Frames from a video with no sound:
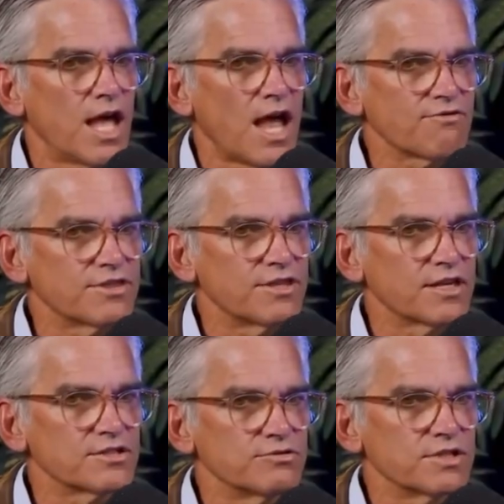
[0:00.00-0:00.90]

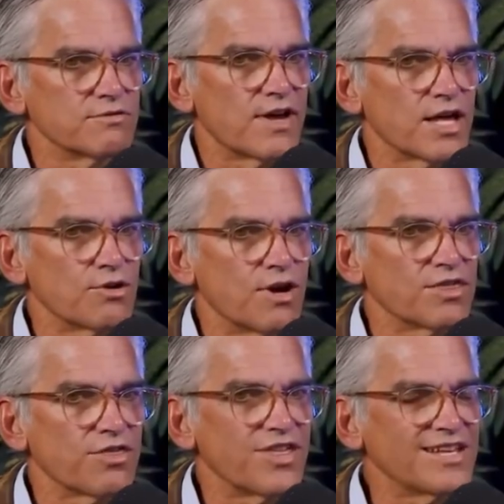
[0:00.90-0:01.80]
everything is losing value,
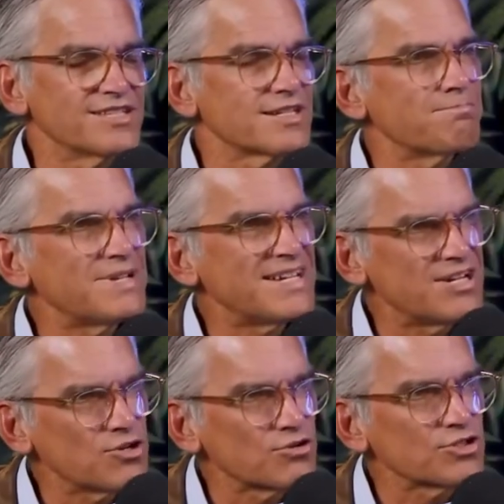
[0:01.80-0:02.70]
and the things that
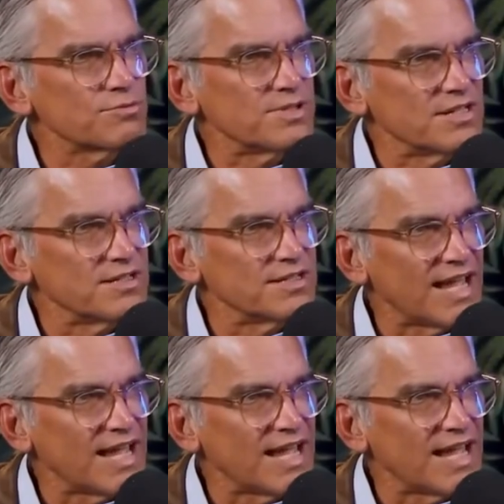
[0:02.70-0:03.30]
appear to be